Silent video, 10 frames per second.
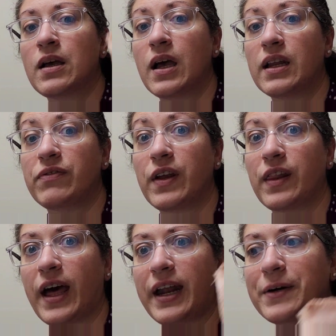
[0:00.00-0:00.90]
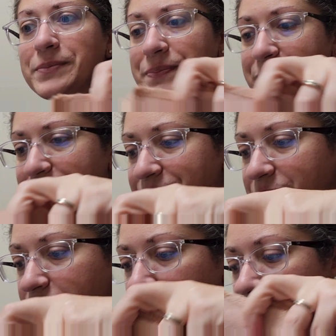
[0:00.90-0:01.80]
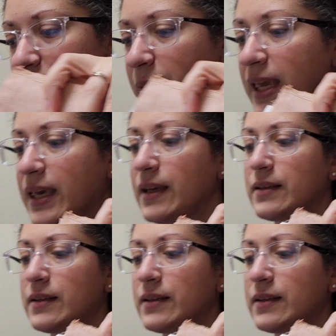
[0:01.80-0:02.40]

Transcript: gonna figure that out for this week.